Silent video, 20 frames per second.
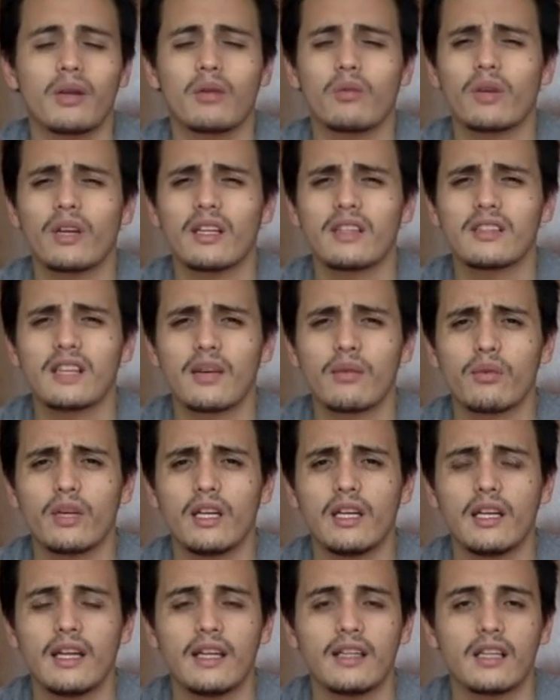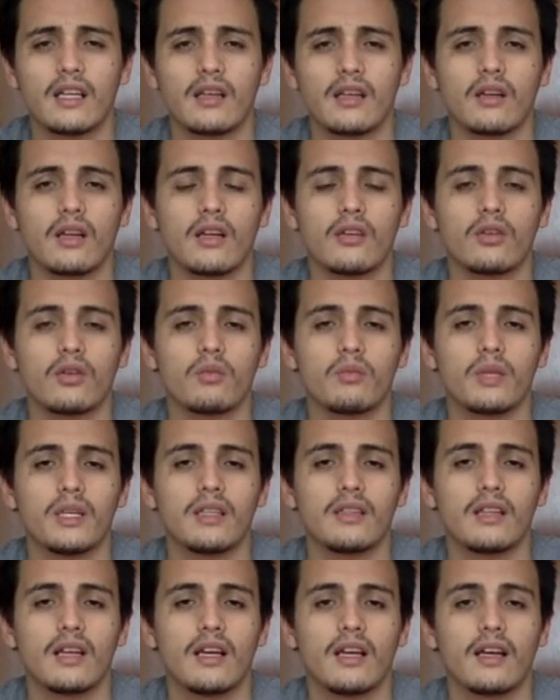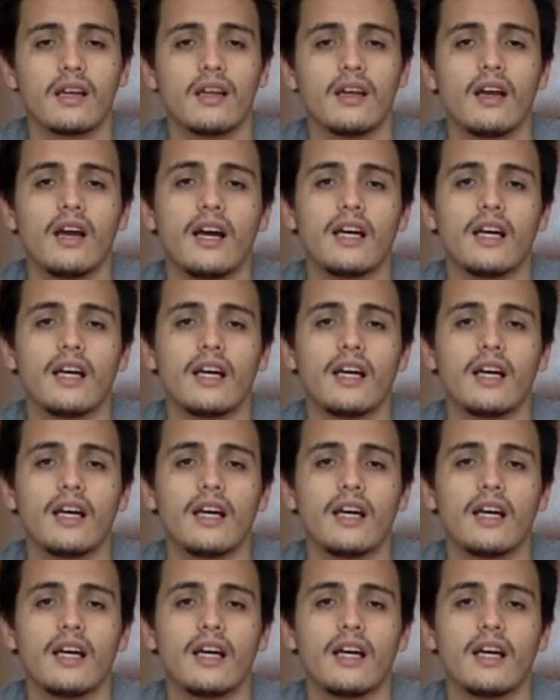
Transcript: And when I say really late, I don't mean that